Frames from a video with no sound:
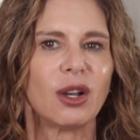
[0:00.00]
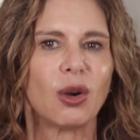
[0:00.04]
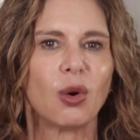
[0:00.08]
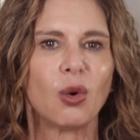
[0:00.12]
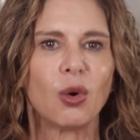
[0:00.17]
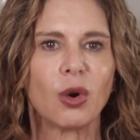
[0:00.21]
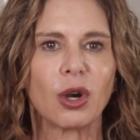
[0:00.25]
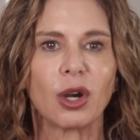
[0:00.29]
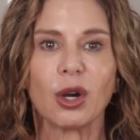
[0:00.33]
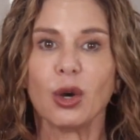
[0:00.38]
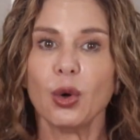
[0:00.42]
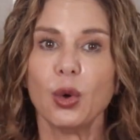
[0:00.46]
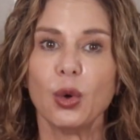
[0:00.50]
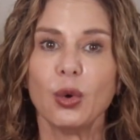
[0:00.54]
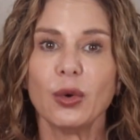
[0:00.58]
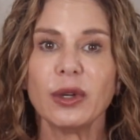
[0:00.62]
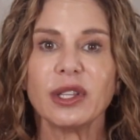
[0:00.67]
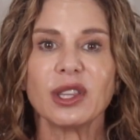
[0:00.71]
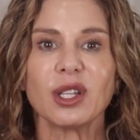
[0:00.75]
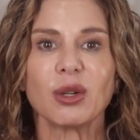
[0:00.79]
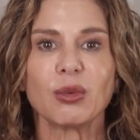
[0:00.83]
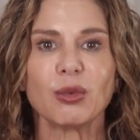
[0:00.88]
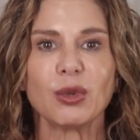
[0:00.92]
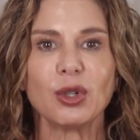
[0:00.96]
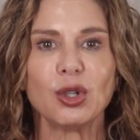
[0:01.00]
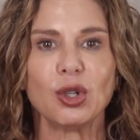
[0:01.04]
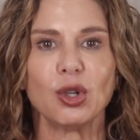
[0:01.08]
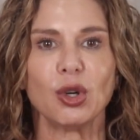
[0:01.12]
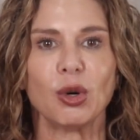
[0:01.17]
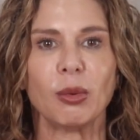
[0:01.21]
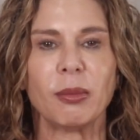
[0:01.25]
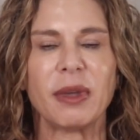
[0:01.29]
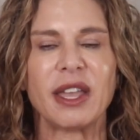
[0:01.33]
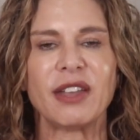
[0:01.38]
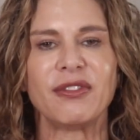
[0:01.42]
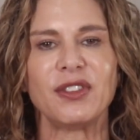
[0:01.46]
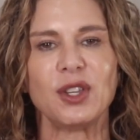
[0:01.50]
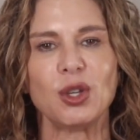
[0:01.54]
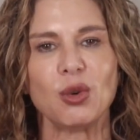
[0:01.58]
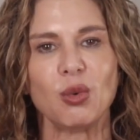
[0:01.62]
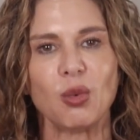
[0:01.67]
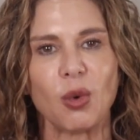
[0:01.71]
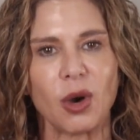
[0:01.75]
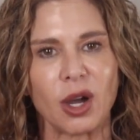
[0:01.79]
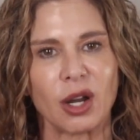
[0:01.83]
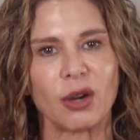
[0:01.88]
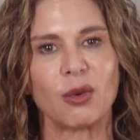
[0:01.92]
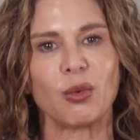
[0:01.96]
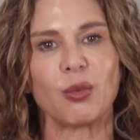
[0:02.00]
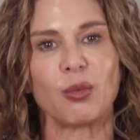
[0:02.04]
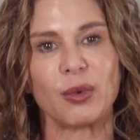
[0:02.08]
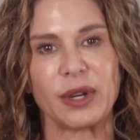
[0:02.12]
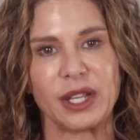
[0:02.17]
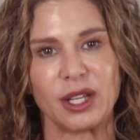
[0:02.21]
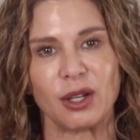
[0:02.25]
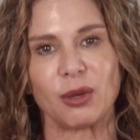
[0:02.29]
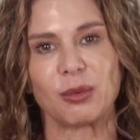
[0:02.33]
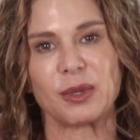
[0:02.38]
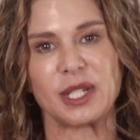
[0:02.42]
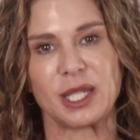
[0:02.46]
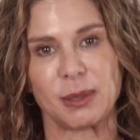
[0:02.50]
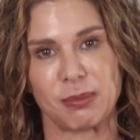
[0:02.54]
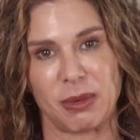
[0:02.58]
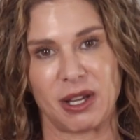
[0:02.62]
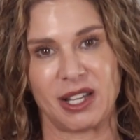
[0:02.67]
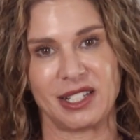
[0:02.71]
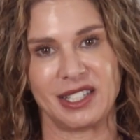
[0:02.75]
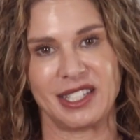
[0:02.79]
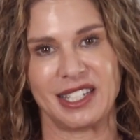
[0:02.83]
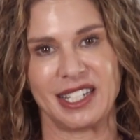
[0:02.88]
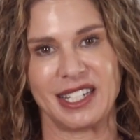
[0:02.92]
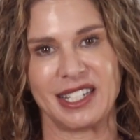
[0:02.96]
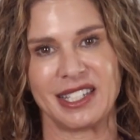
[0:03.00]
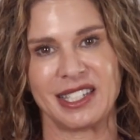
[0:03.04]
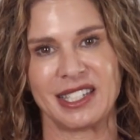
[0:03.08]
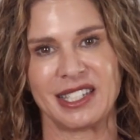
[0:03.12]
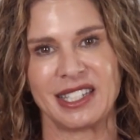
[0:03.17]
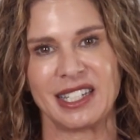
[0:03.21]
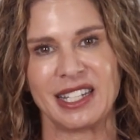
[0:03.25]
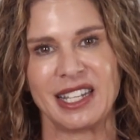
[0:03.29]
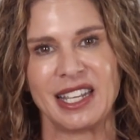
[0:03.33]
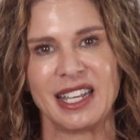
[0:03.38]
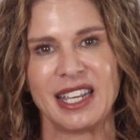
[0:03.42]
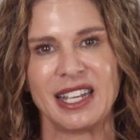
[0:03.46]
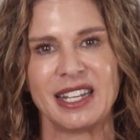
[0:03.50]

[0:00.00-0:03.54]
Or who in the room if you want real responses.